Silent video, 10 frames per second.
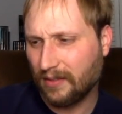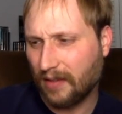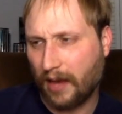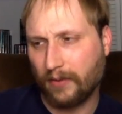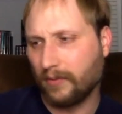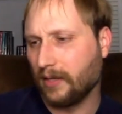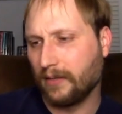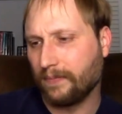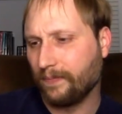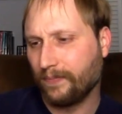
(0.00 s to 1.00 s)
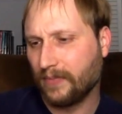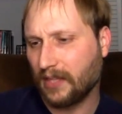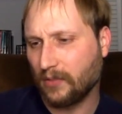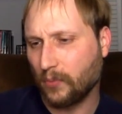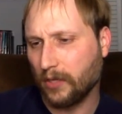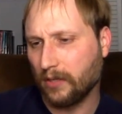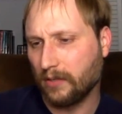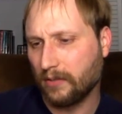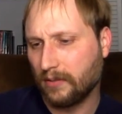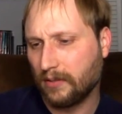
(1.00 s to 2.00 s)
I don't know. That's weird.